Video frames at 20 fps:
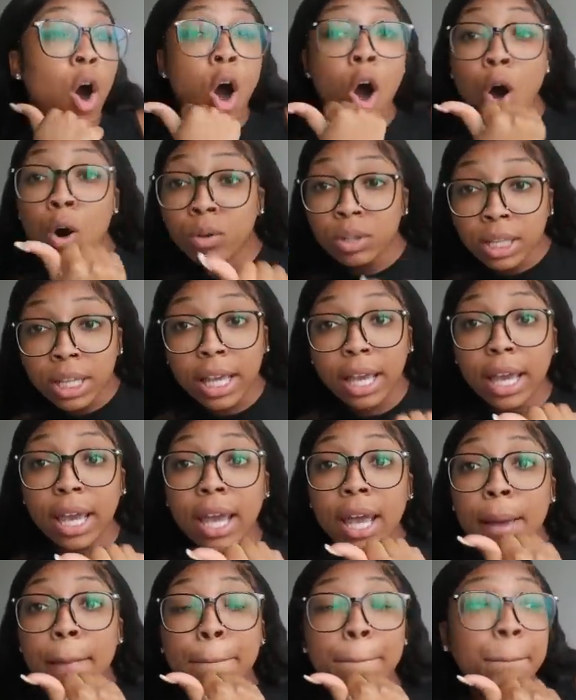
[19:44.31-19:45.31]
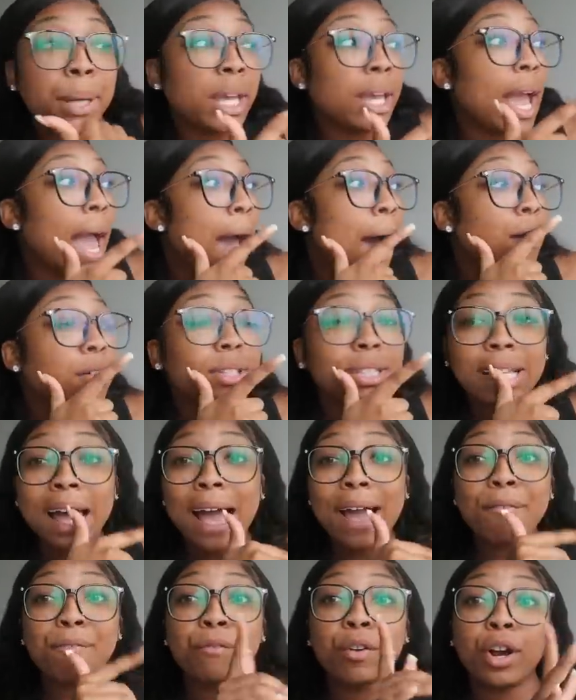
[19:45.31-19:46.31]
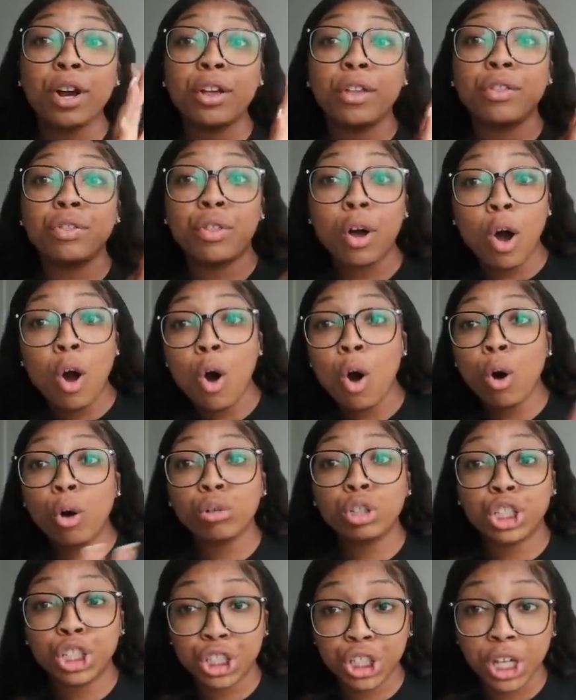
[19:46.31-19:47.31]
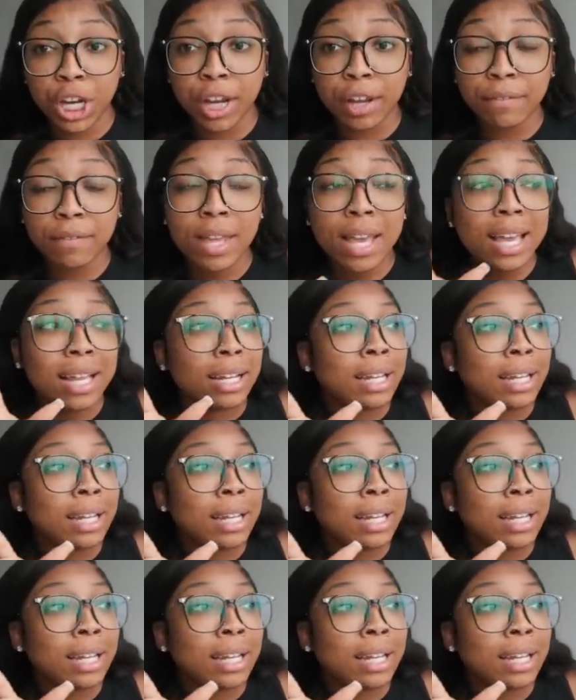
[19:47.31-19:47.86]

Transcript: only be outside for the whole shift,